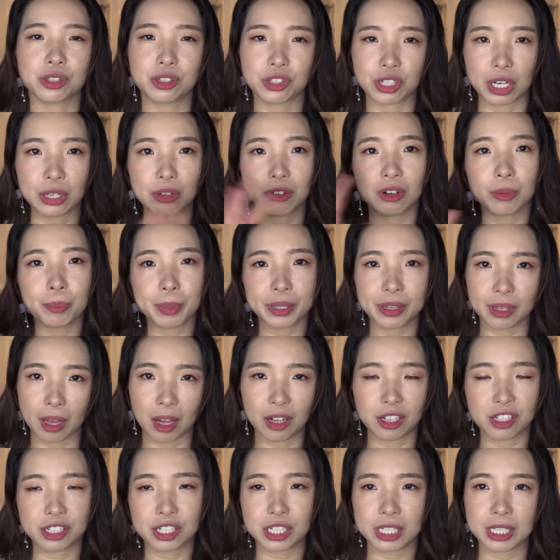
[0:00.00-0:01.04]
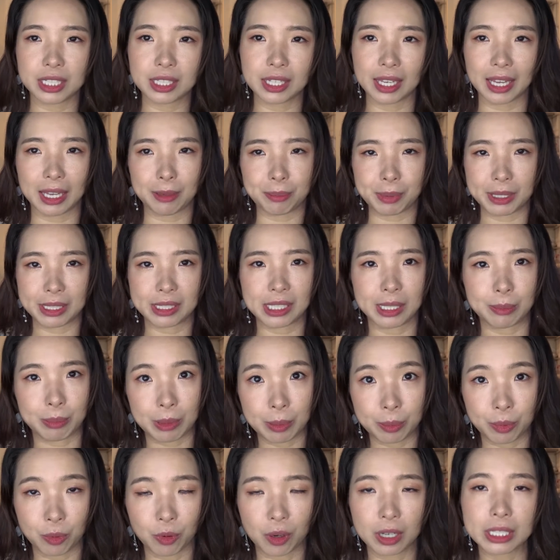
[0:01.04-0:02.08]
general pathology, the
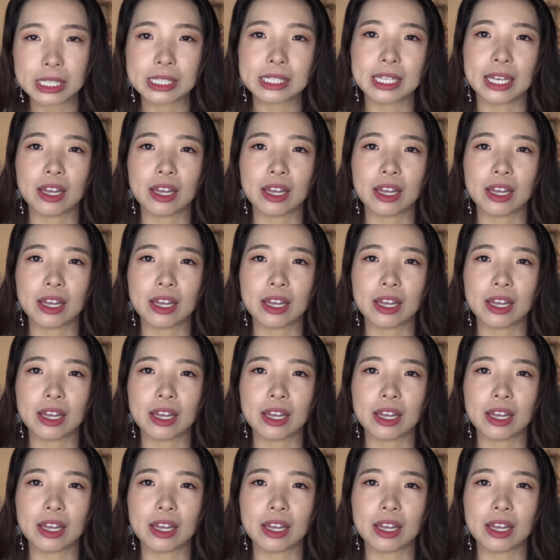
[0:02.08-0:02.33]
APCP boards.